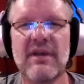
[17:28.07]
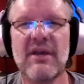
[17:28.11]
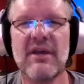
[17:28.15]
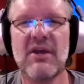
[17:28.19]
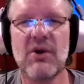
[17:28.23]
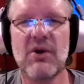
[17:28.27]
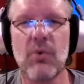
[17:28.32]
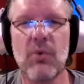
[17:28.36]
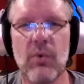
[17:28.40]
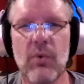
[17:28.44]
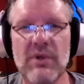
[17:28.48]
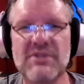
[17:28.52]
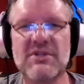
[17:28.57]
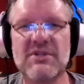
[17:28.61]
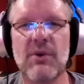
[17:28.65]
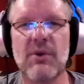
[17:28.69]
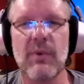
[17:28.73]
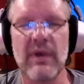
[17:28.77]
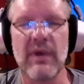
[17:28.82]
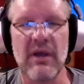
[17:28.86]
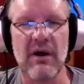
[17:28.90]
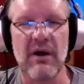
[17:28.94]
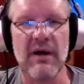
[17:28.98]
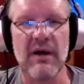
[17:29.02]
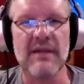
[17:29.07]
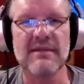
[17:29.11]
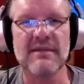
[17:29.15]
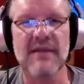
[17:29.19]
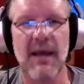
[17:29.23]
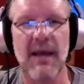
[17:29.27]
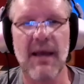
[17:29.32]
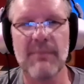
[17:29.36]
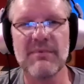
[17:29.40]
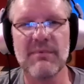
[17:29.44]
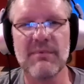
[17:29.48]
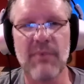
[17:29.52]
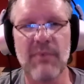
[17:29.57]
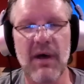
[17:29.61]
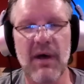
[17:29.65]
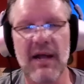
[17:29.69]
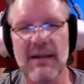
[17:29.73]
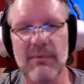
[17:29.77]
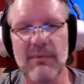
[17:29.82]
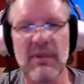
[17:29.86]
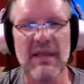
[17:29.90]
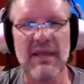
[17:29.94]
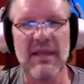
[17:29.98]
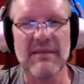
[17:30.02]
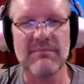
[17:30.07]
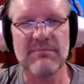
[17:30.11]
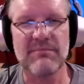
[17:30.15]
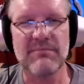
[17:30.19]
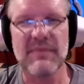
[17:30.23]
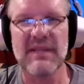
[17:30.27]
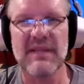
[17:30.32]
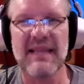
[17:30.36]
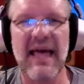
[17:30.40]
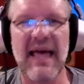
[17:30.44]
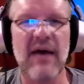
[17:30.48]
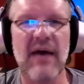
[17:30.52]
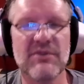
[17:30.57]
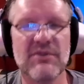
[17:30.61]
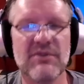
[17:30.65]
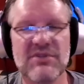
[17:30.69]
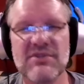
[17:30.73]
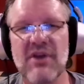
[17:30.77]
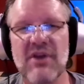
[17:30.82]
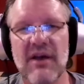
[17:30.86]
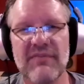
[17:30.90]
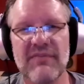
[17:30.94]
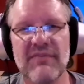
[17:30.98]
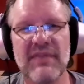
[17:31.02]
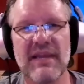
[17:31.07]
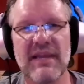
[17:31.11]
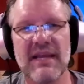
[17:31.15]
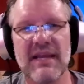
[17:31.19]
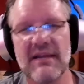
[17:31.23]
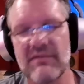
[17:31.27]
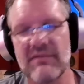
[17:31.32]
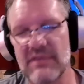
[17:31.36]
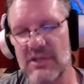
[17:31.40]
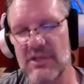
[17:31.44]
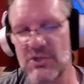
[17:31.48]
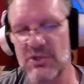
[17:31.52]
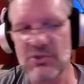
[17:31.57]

what's going on top to bottom, like the loud to soft, that kind of thing.